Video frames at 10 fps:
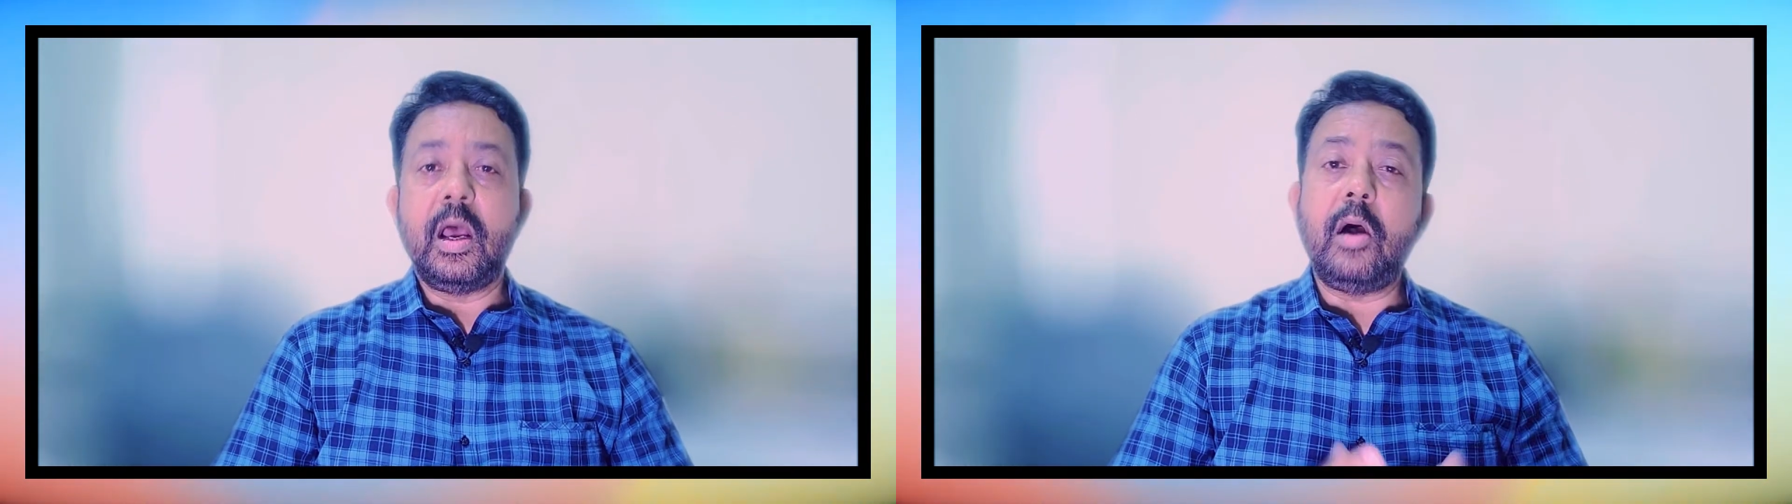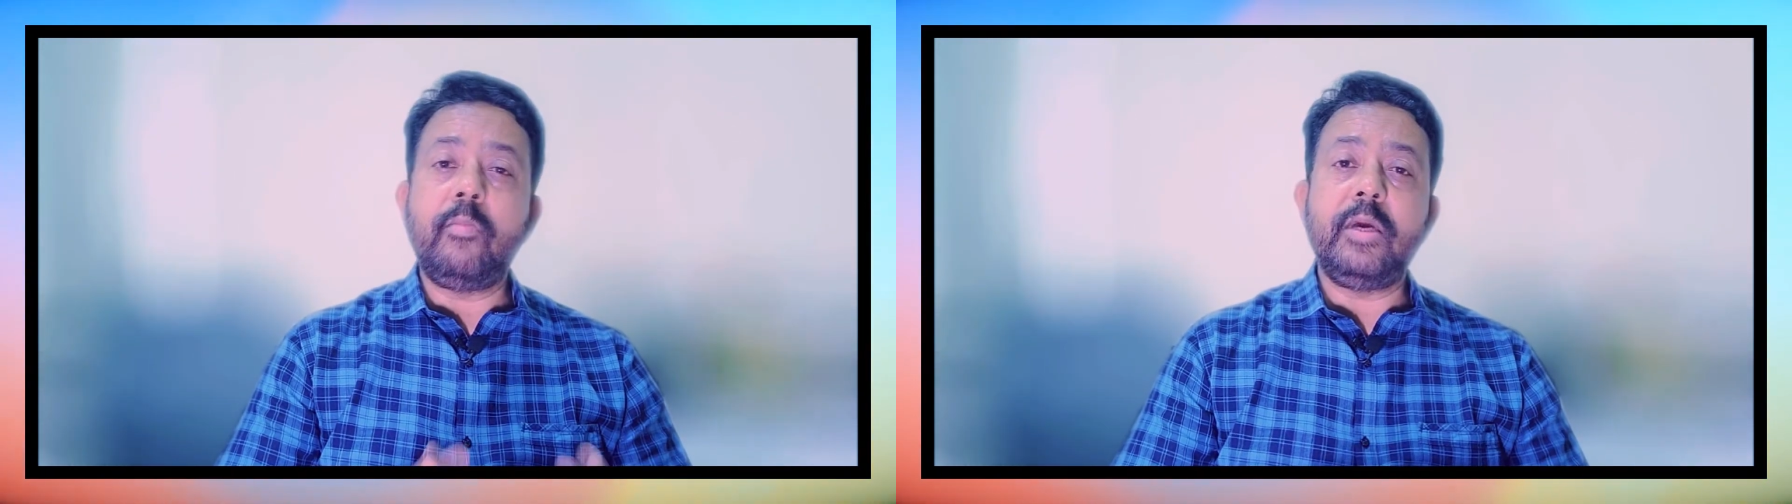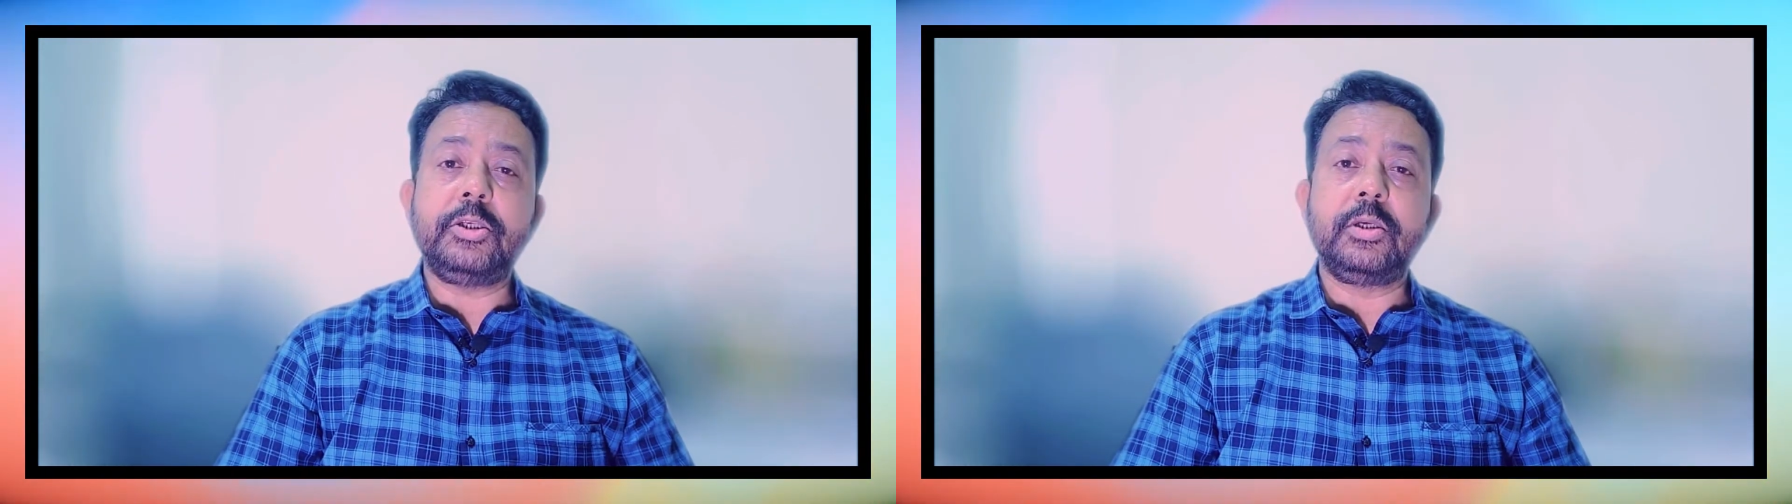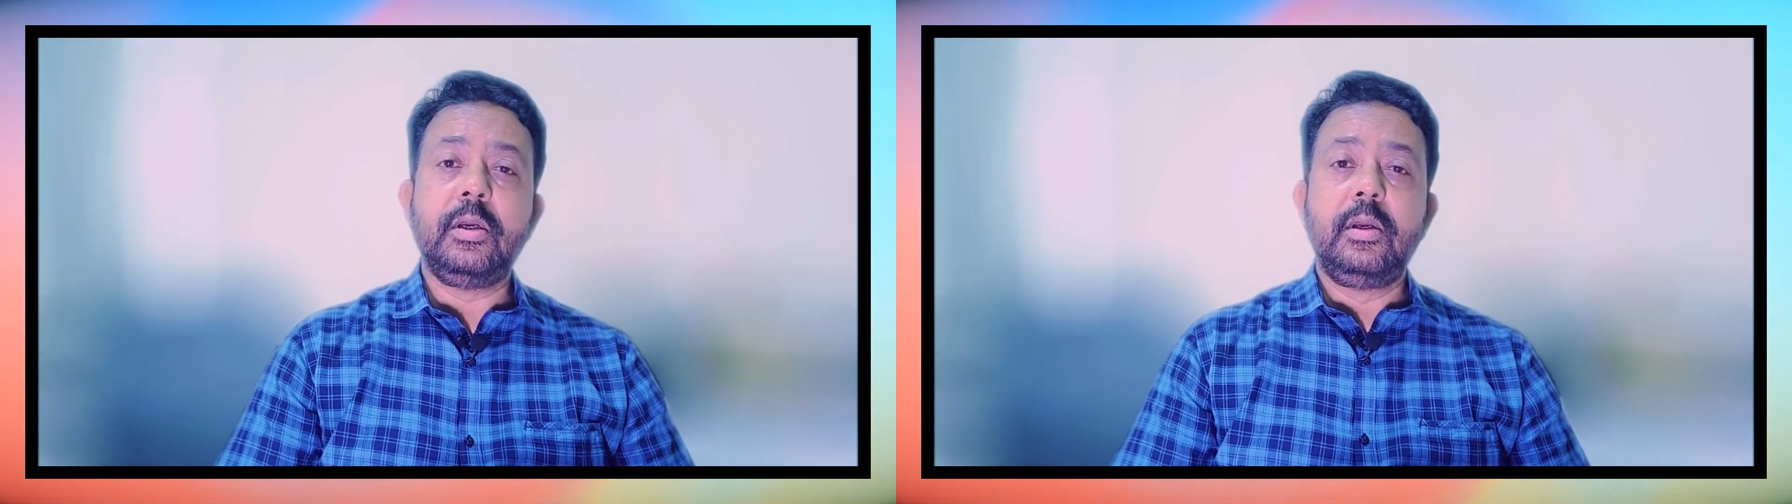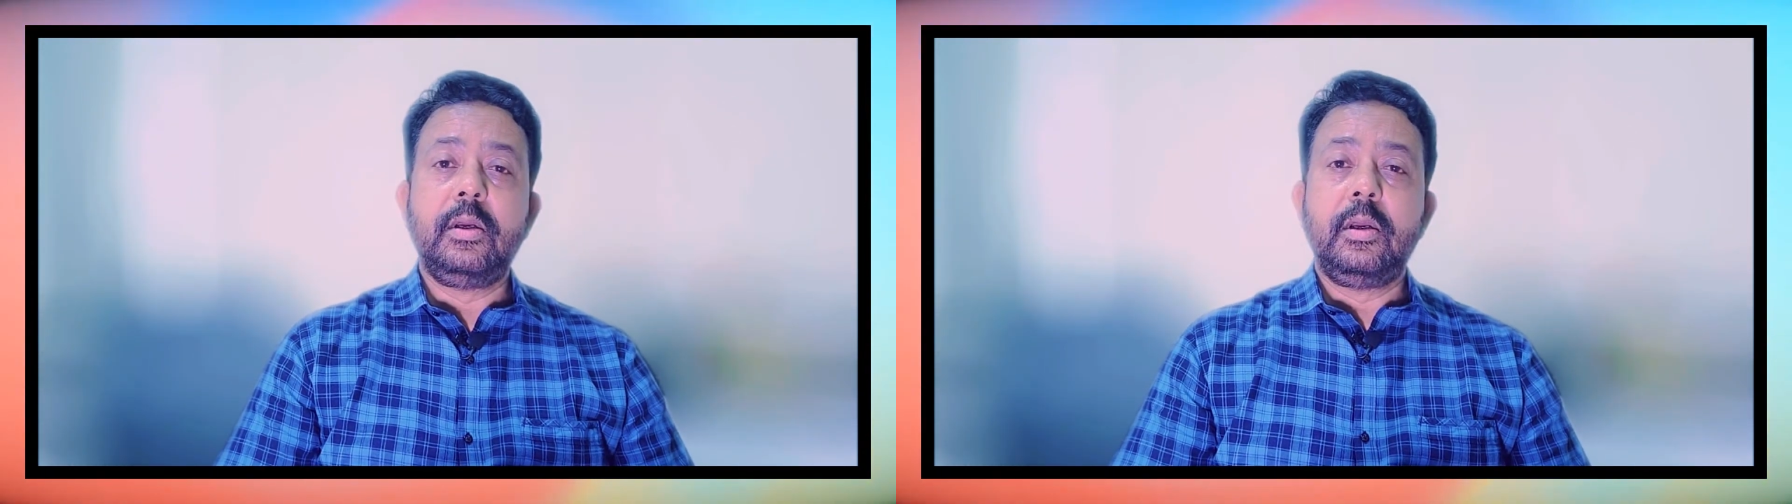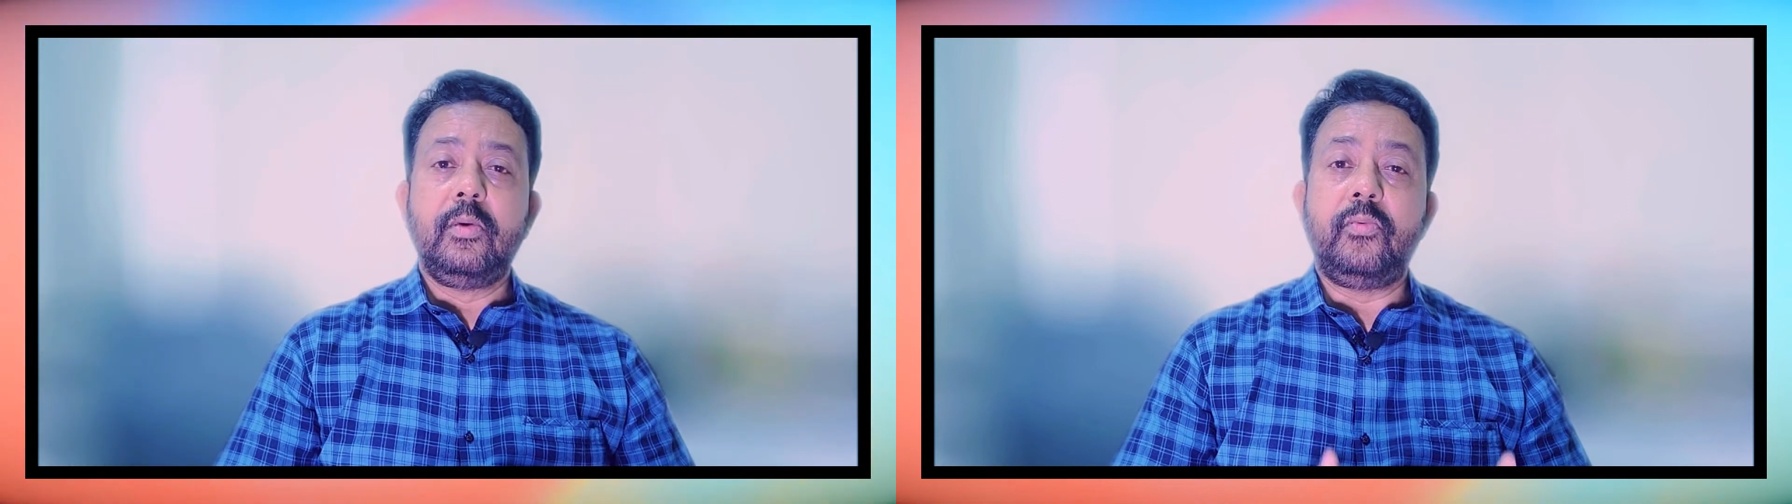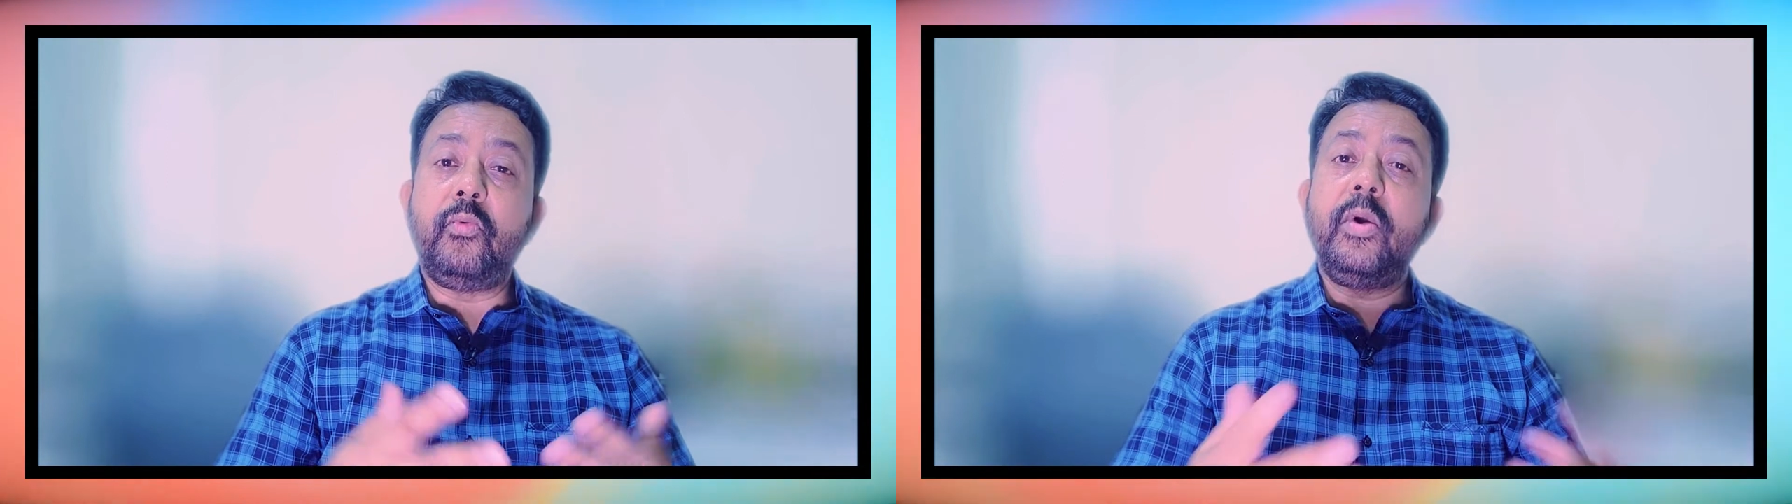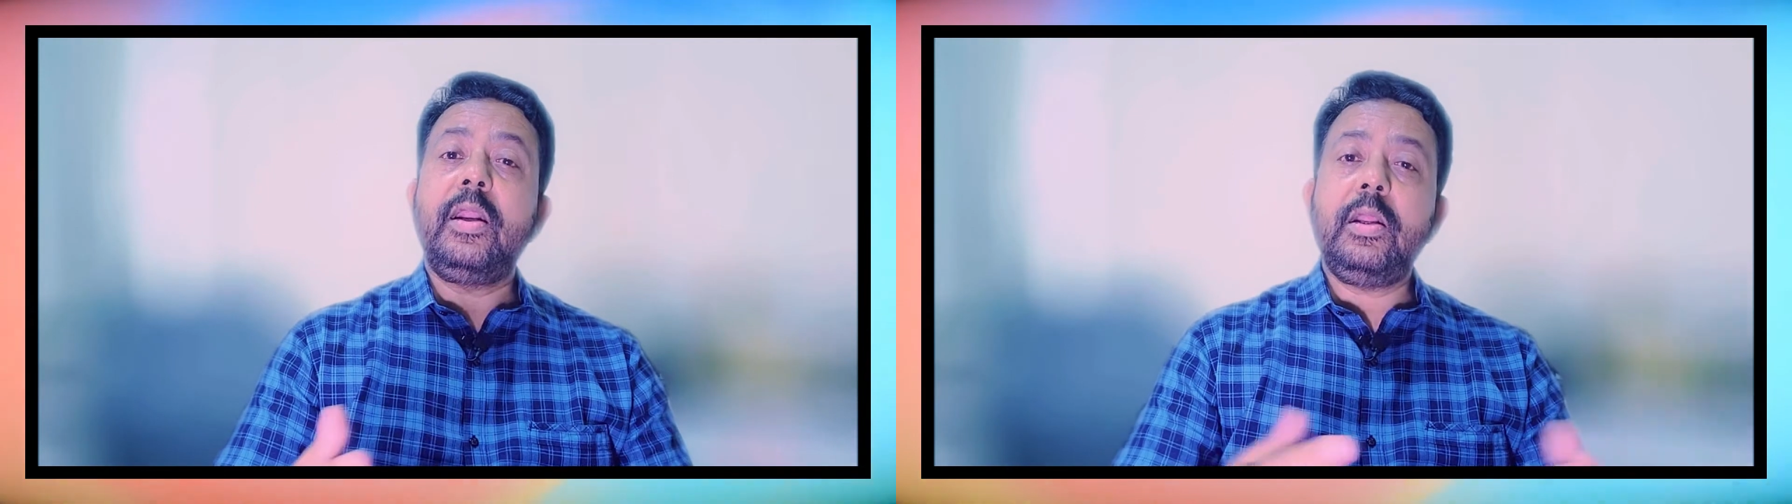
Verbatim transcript: how much fuel